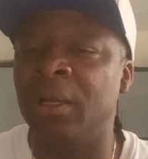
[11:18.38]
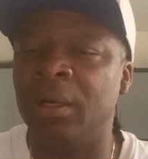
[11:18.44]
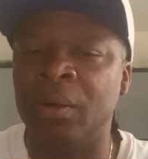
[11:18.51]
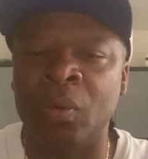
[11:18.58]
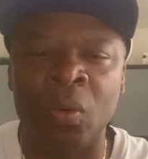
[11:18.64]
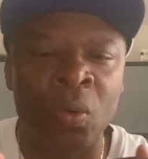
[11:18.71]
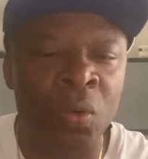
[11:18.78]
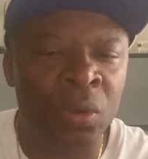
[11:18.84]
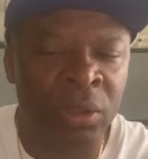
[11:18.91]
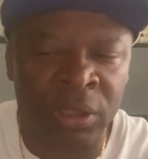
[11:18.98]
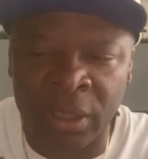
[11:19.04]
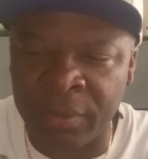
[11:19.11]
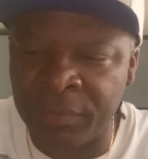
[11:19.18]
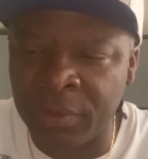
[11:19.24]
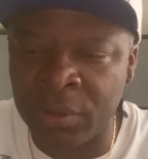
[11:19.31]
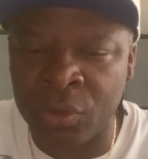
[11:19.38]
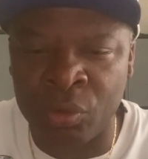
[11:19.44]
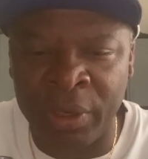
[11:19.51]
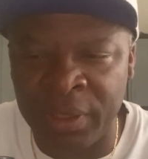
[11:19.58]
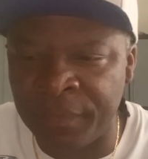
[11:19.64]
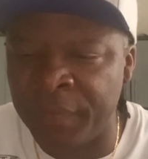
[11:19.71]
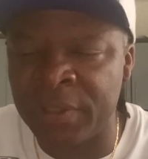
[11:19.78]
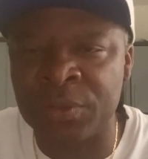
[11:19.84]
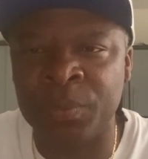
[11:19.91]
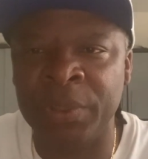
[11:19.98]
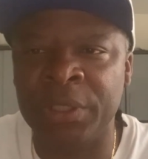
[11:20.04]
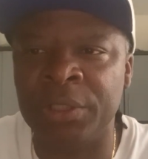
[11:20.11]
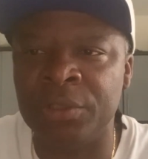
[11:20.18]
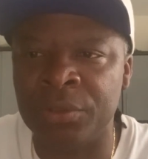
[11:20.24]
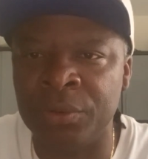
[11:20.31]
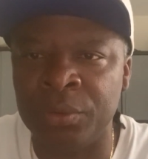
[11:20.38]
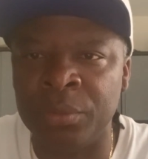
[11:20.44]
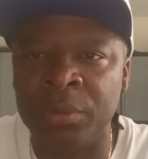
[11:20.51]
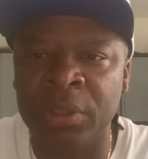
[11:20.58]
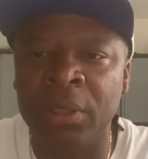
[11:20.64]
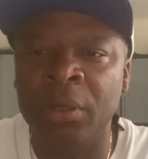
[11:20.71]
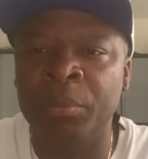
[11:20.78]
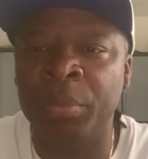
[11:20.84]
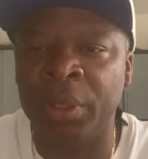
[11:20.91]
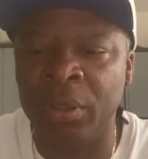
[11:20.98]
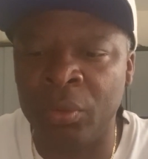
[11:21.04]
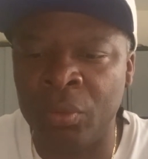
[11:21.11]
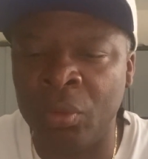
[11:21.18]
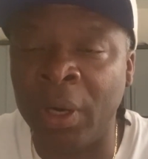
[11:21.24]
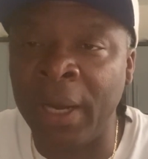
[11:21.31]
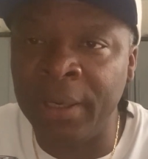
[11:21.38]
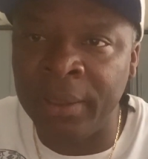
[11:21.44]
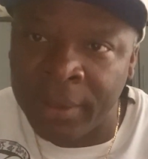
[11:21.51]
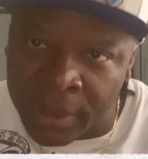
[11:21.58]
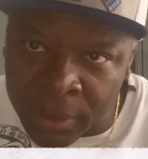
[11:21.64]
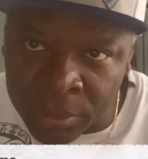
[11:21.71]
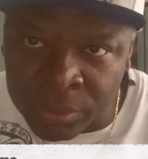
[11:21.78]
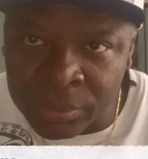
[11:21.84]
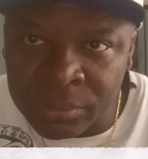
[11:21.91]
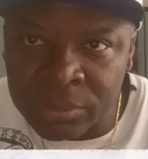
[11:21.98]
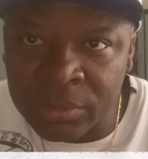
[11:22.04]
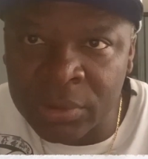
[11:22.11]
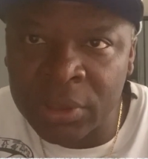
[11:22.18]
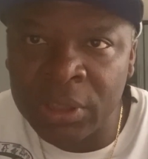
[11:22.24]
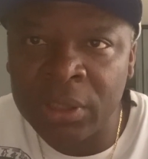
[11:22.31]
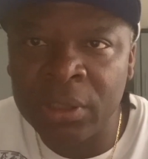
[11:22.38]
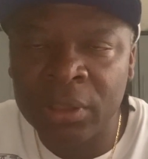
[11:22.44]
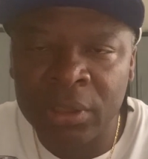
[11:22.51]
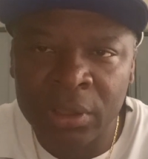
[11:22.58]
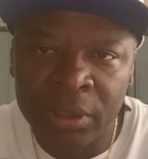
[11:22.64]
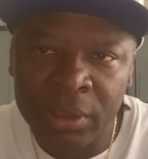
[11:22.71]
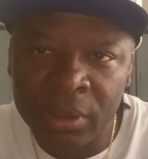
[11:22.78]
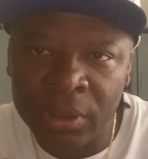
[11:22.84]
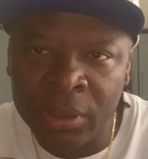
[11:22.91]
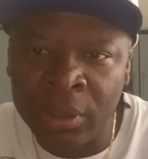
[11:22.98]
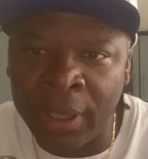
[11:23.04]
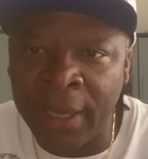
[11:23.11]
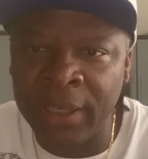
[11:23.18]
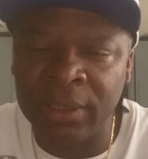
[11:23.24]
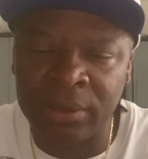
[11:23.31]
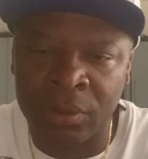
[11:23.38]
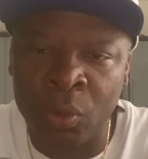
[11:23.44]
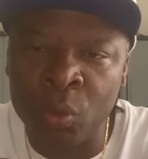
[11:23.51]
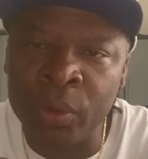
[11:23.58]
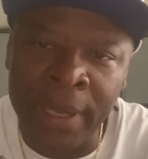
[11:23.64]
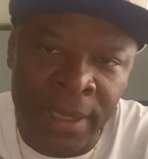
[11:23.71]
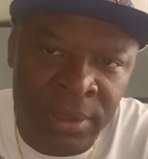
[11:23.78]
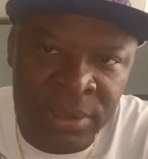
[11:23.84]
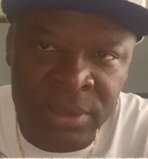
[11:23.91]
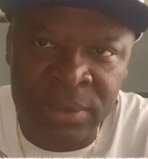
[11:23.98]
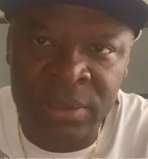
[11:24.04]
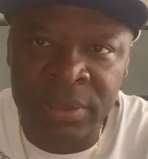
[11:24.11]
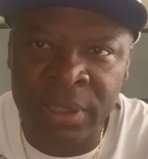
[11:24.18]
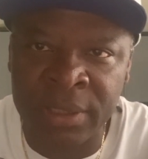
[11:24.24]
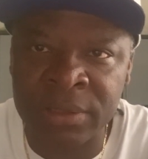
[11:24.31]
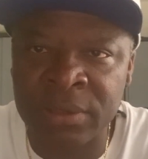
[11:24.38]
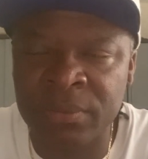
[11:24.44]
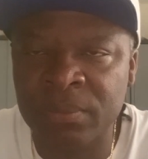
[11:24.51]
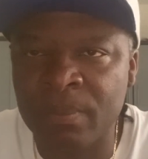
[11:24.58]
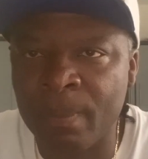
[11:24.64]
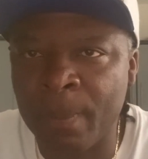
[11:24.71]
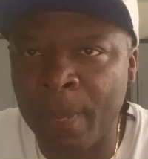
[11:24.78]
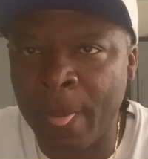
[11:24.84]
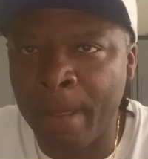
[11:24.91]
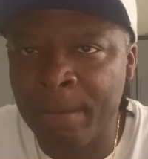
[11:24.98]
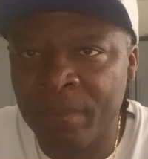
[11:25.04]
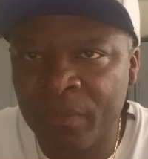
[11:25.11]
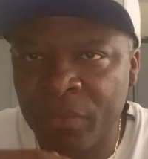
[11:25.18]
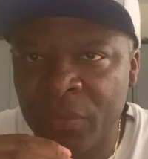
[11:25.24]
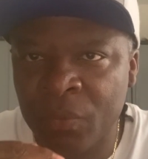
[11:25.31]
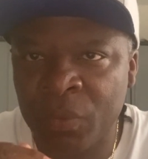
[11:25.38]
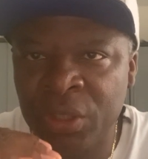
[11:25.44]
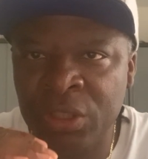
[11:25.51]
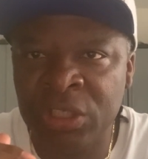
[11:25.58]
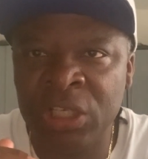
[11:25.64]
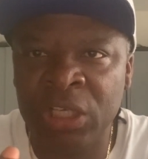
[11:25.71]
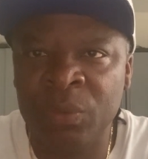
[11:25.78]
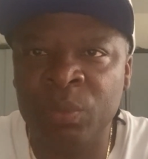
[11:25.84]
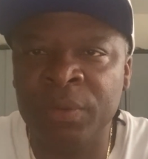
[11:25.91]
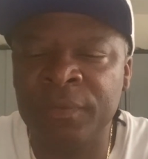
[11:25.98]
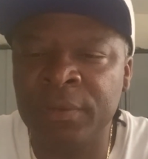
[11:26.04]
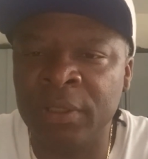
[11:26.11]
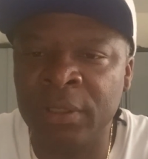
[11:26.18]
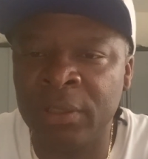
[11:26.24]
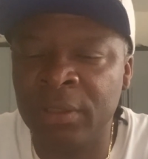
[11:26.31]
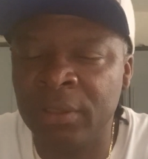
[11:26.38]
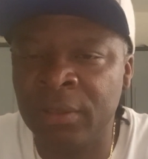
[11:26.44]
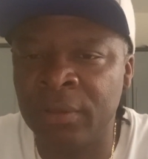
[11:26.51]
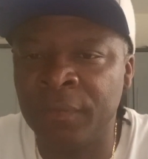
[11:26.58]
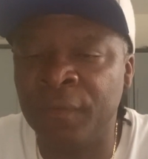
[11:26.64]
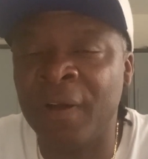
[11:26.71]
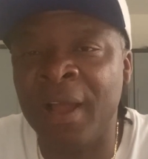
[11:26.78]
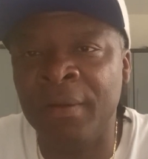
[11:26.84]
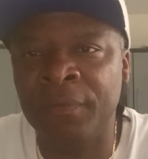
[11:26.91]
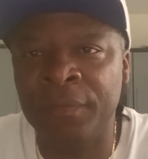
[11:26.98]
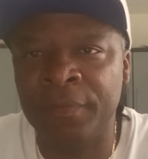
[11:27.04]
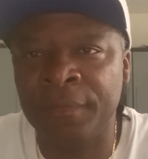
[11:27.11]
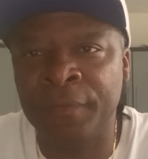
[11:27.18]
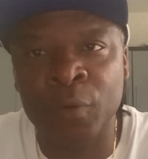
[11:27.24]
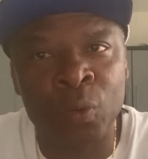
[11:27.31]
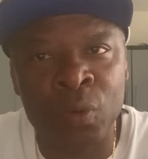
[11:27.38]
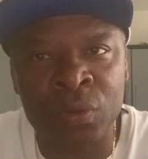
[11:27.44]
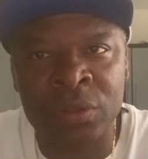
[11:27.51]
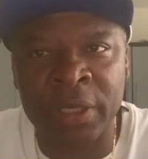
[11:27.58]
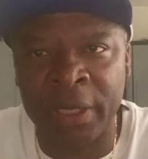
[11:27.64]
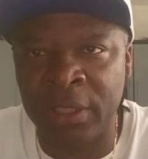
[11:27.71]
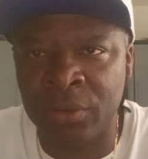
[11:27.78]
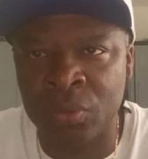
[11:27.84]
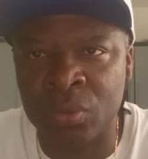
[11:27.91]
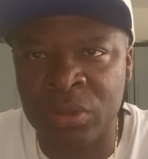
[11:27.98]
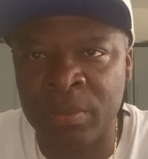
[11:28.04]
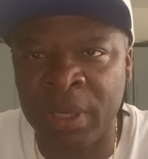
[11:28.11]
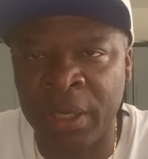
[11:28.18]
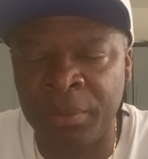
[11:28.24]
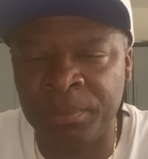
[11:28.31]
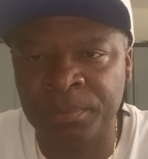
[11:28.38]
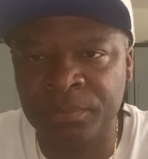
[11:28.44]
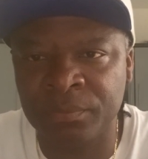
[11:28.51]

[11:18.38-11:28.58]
all the other great things we can do. But right now, like Claude Anderson says, when you're dealing with the 5 flaws that he talks about,